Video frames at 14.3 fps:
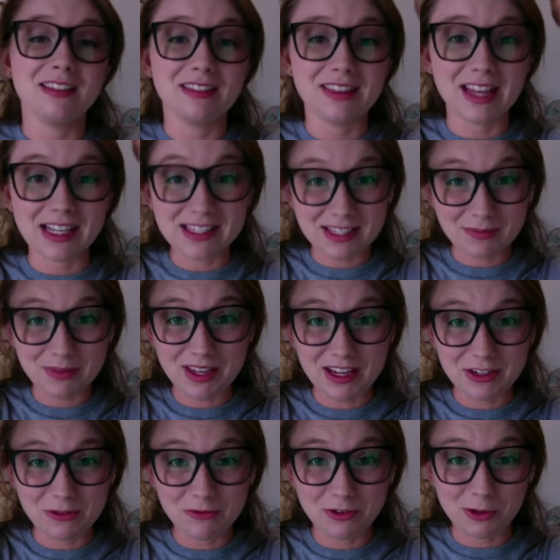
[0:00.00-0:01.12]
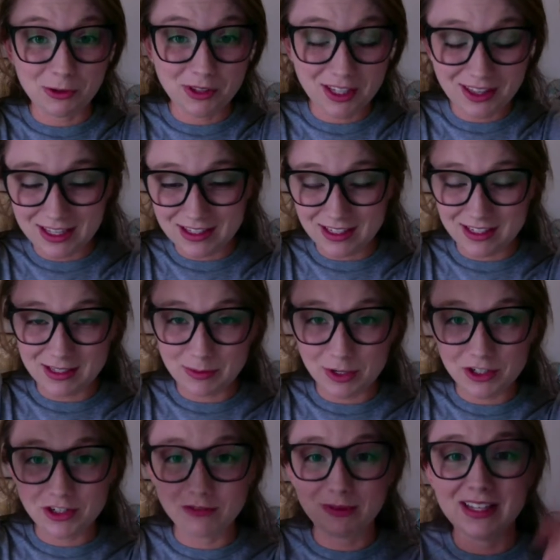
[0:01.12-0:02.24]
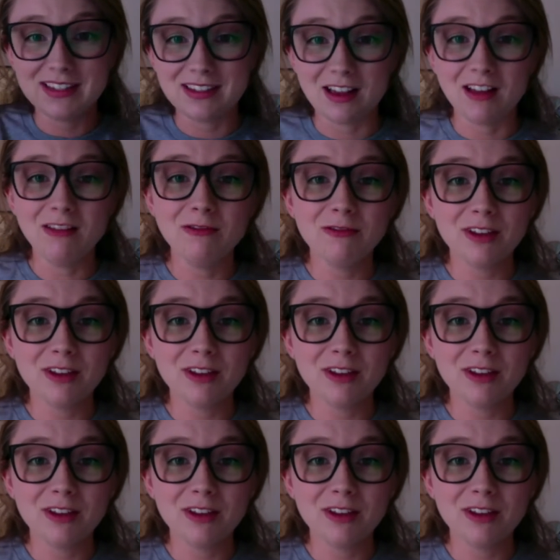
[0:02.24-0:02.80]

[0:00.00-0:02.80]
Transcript: that's something I do frequently. That's an expression of myself.